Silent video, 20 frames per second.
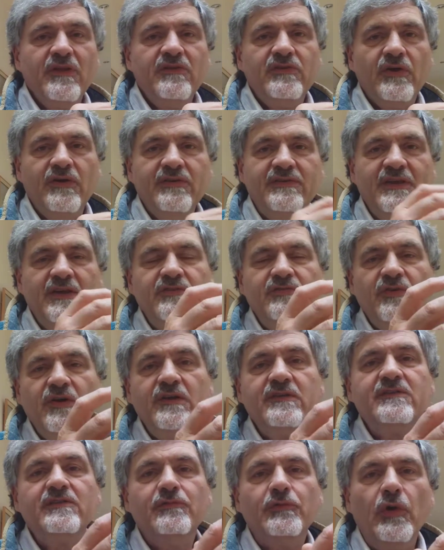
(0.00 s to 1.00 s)
So it says,
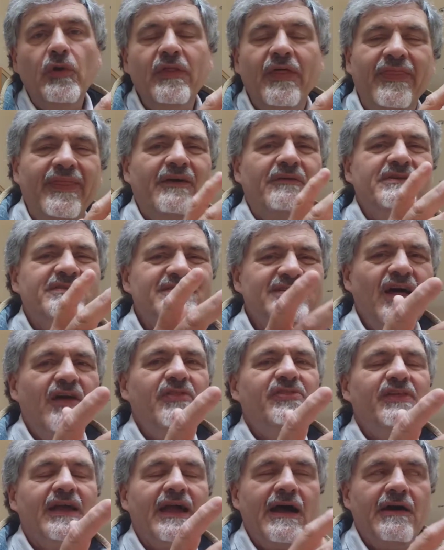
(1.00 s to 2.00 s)
first of all, that there is
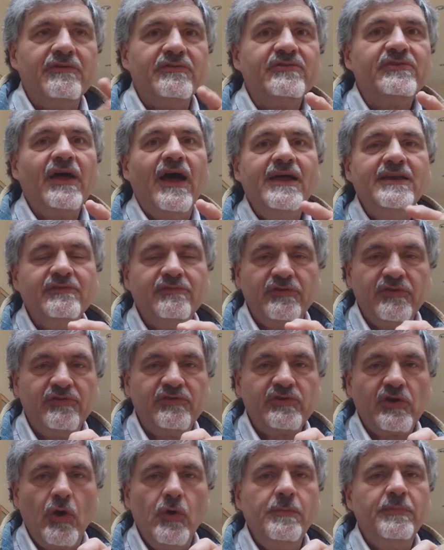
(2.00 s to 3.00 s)
nothing outside of the
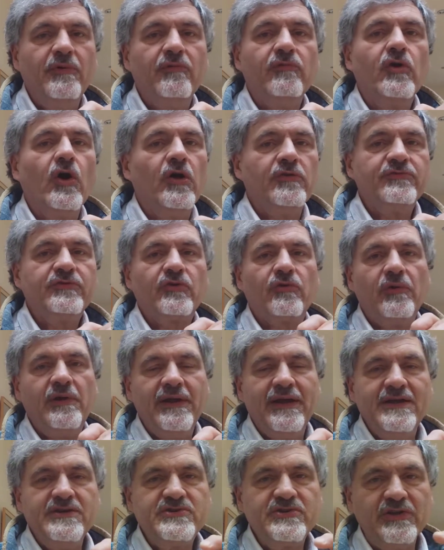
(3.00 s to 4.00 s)
scope of God's
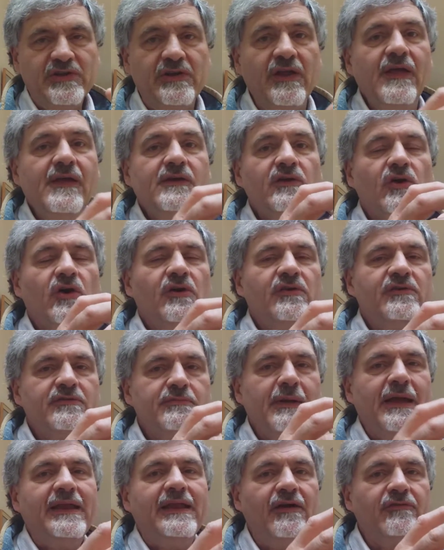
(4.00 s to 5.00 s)
creation. God has
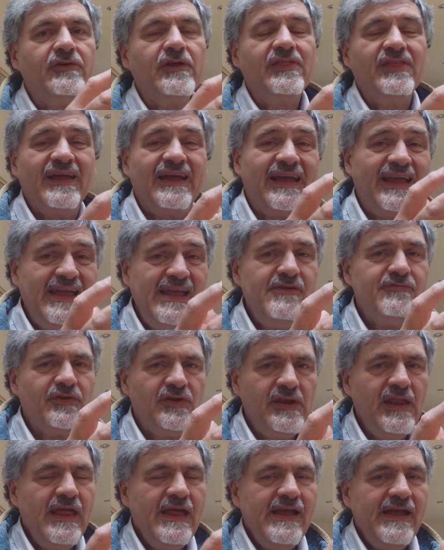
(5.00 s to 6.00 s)
made everything,
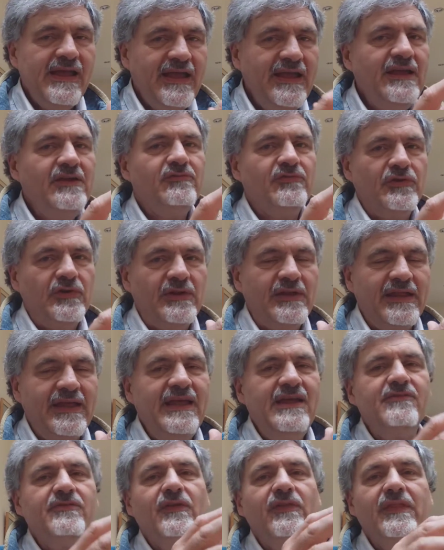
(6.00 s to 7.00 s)
even evil.
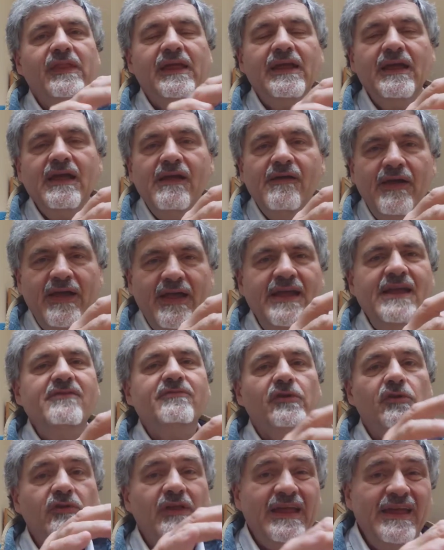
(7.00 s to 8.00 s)
Even the
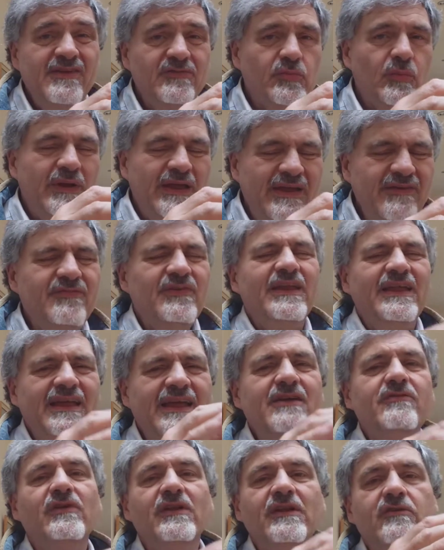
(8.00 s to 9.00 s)
evil is,
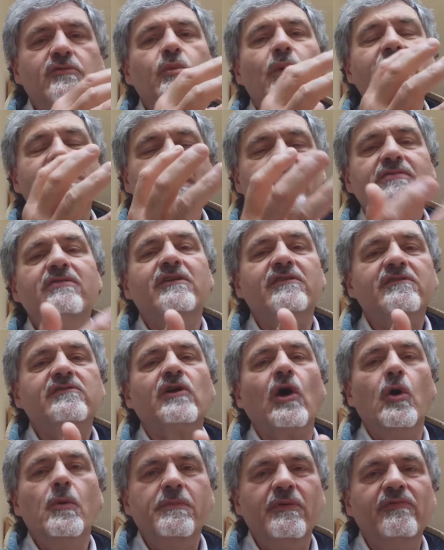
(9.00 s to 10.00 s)
evil is within the
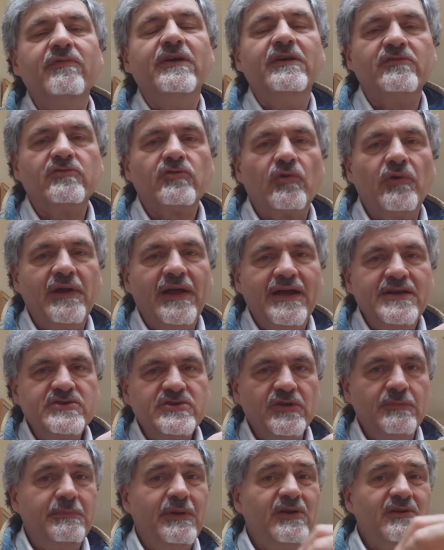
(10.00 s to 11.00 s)
scope of his
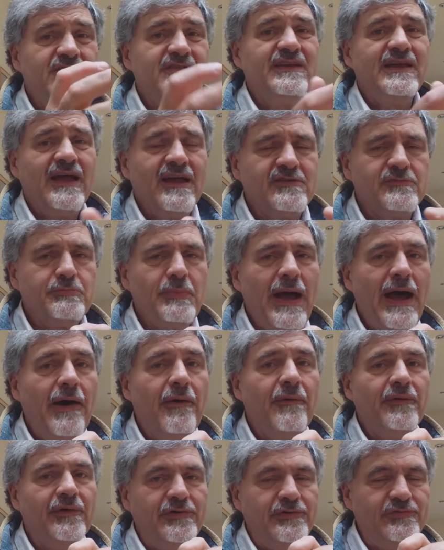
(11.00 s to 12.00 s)
creation because he has
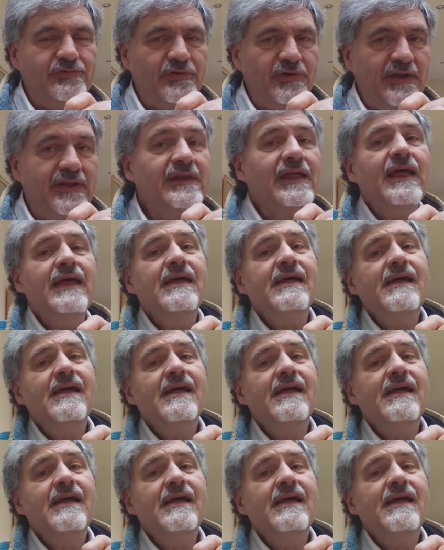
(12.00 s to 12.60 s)
power over it.